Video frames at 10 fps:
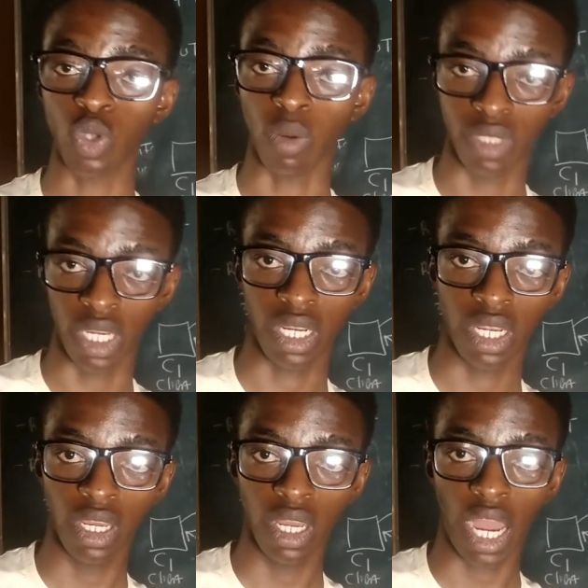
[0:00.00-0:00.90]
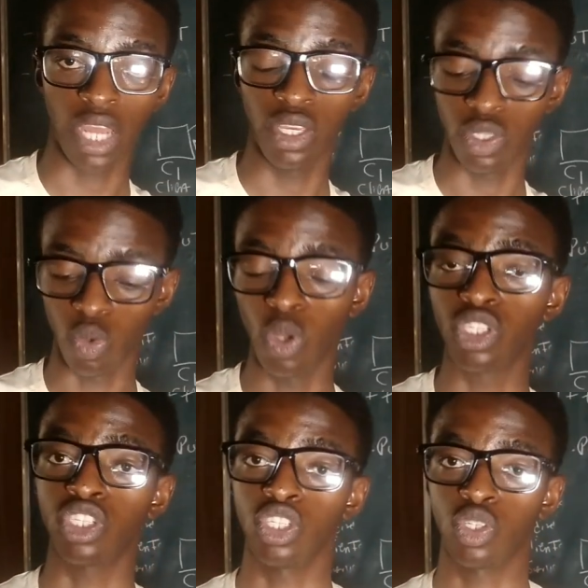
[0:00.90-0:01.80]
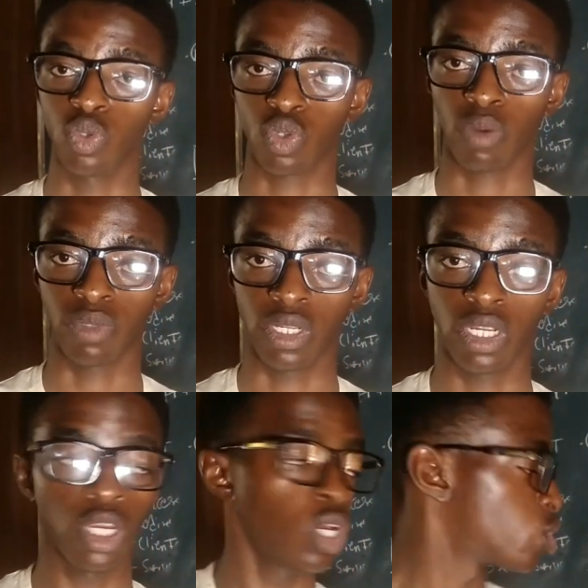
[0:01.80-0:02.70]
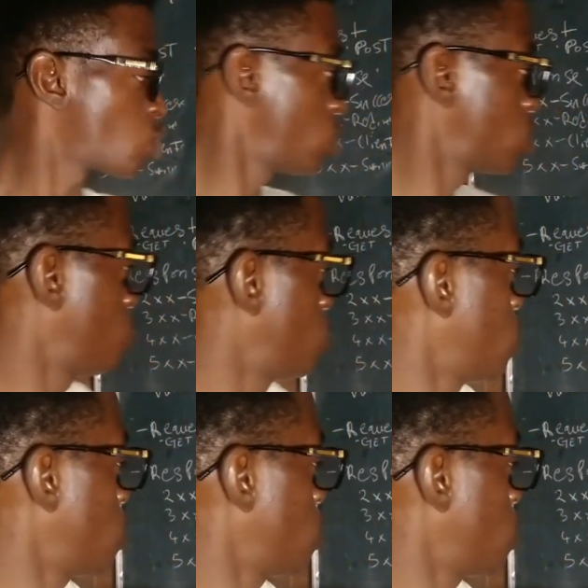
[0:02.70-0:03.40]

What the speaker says: something and he's going to teach you something. So it's